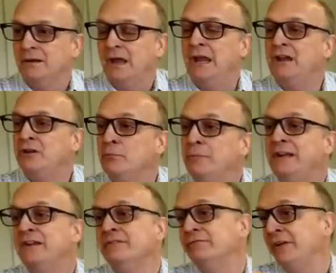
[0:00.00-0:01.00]
It can be
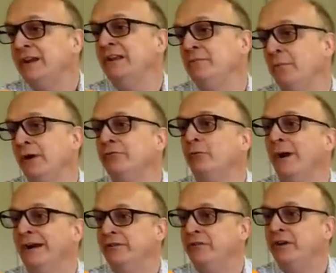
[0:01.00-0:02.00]
configured in both
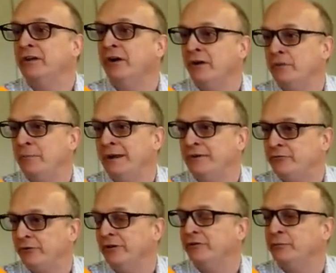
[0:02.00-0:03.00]
ways. So it can either be a
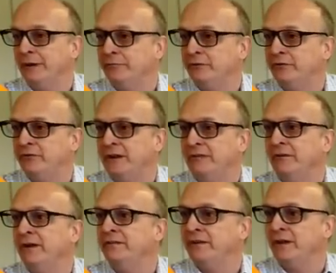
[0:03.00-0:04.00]
transmit and receive
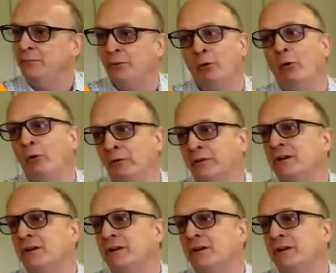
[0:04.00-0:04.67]
antenna port, or it can